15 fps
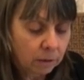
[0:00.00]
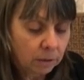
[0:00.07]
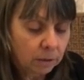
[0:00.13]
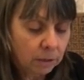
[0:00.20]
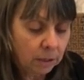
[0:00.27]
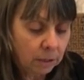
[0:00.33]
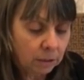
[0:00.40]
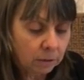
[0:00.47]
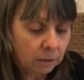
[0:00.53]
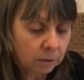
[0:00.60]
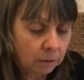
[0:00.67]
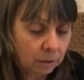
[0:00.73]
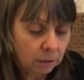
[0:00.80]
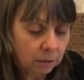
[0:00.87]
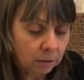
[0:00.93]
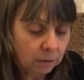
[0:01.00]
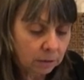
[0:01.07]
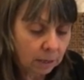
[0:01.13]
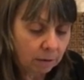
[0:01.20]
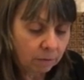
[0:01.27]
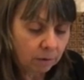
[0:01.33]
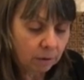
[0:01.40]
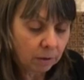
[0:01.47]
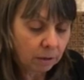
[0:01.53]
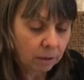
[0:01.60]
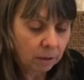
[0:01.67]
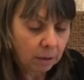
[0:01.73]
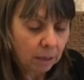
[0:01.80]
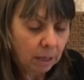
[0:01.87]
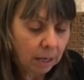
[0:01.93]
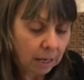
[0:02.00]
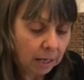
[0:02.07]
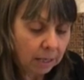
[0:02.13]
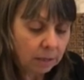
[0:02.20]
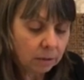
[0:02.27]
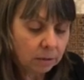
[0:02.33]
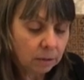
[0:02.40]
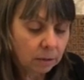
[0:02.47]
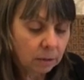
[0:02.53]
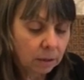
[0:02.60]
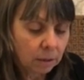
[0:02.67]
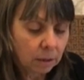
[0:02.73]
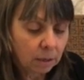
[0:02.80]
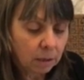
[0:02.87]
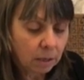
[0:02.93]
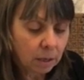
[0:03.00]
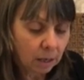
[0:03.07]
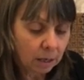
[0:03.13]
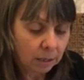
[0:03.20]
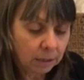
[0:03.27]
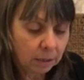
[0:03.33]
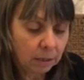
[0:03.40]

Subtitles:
6, 7, 8, 9,